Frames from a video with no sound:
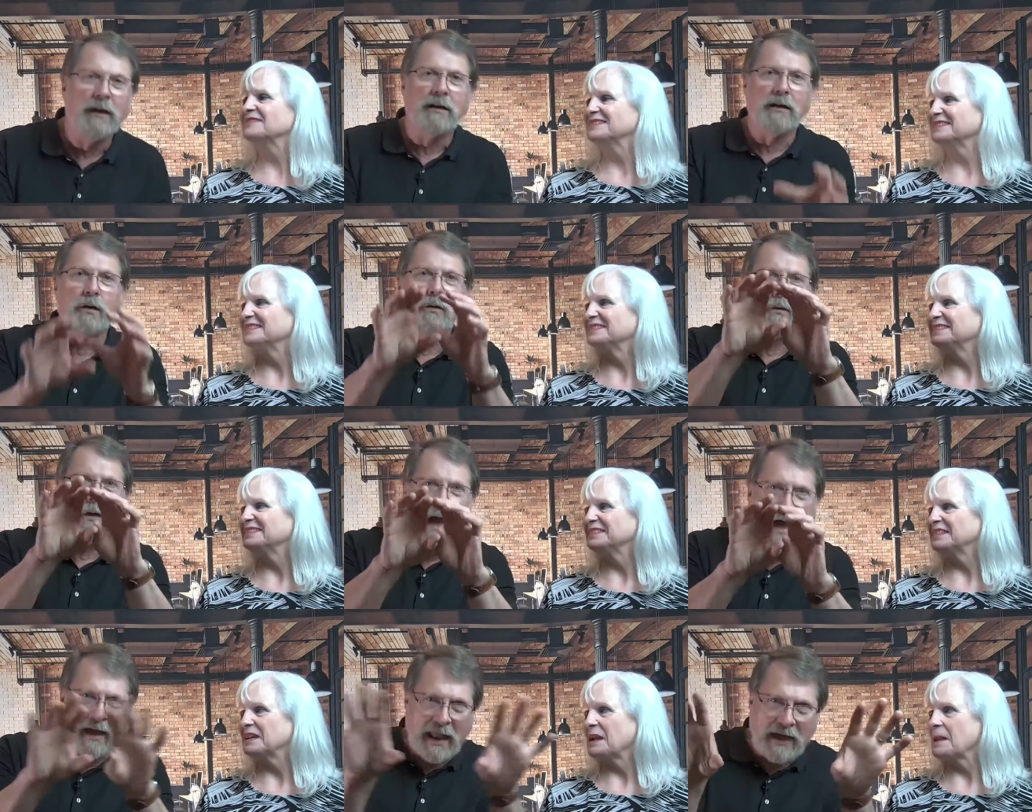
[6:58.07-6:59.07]
Speaker 1: You know,
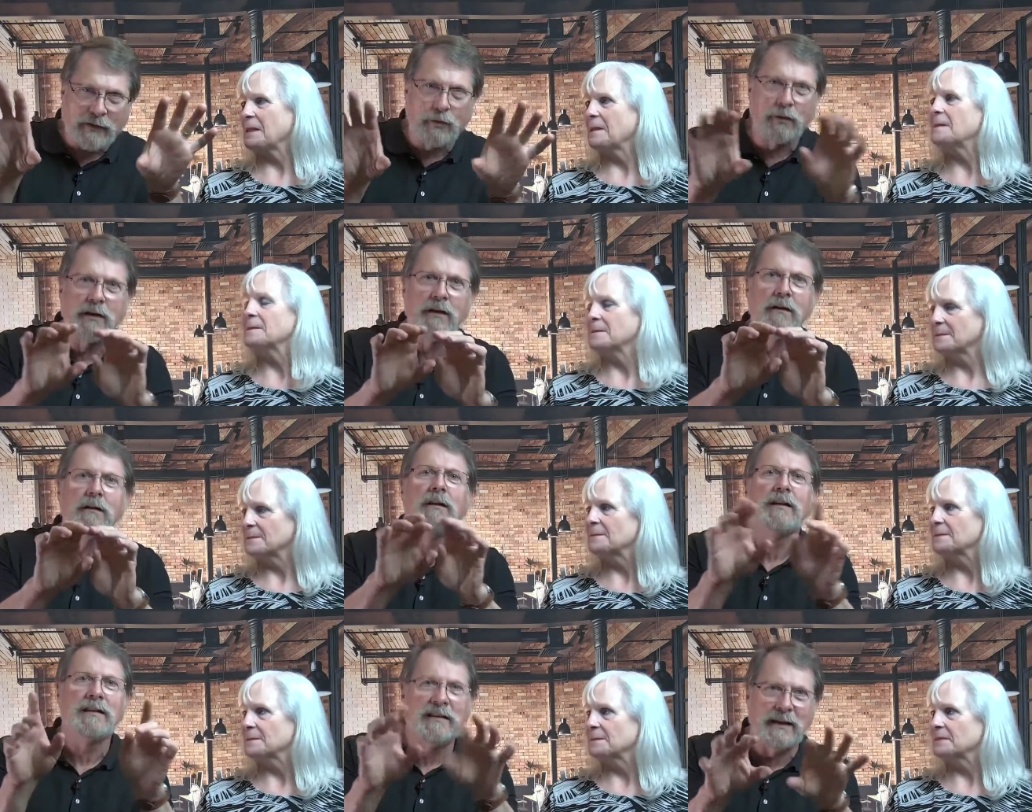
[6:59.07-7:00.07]
an actual little
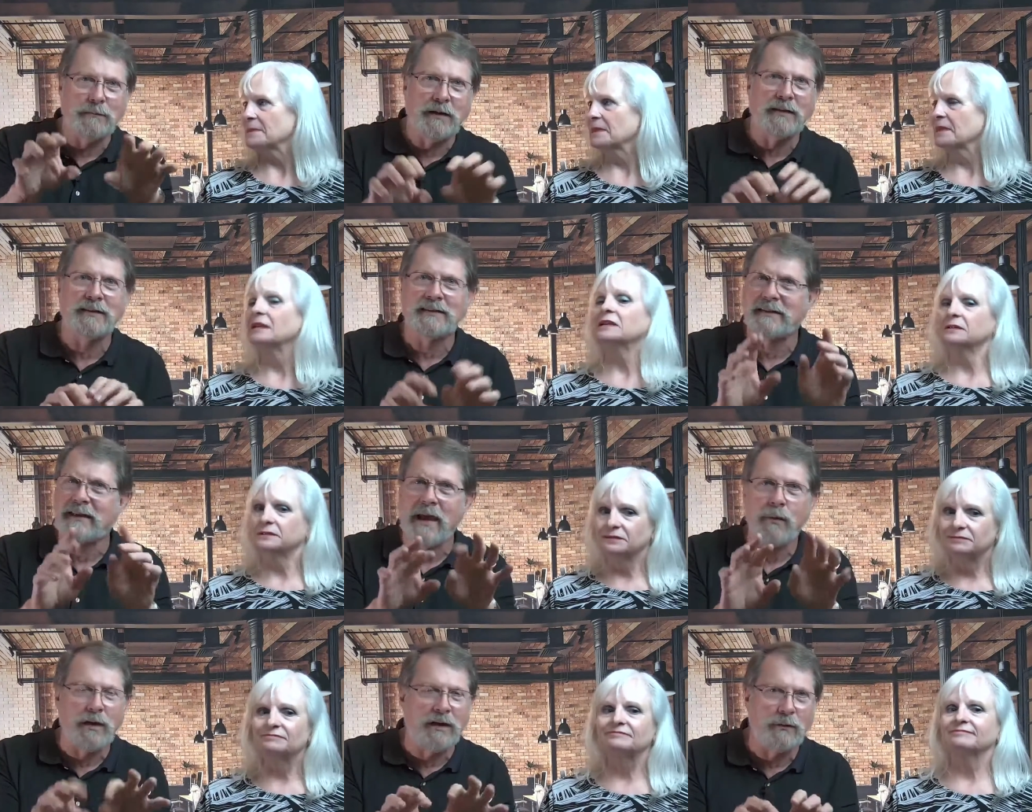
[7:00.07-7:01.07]
tidbit that says,
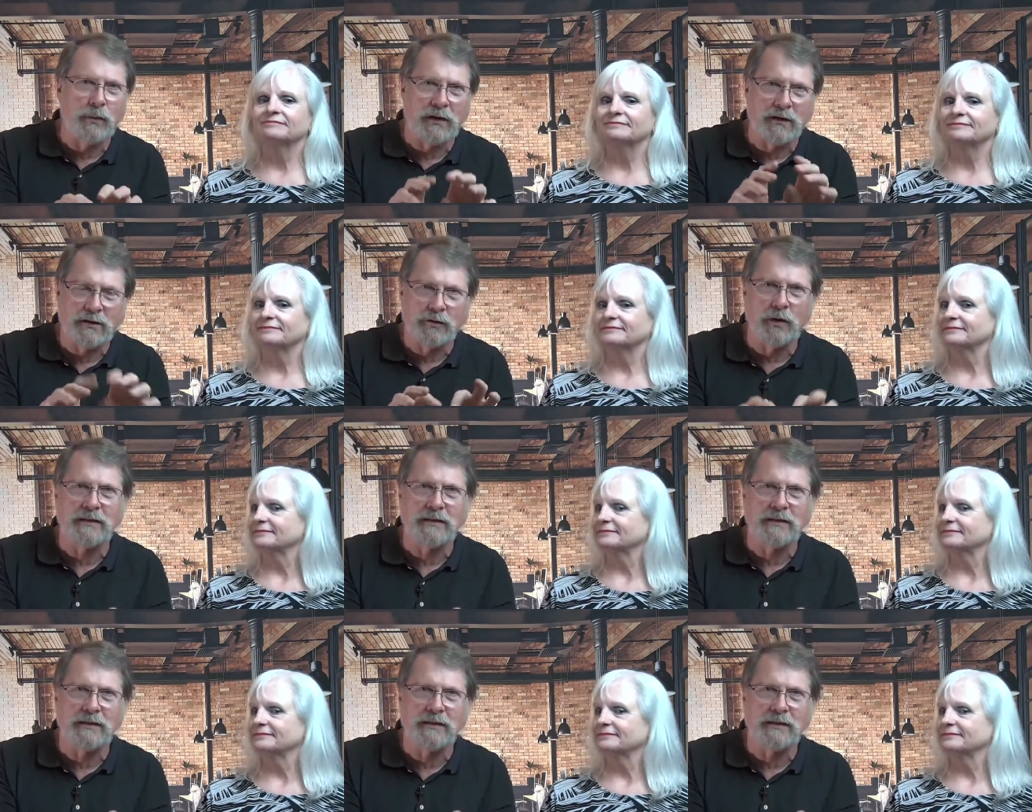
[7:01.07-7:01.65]
hey, we, we enjoyed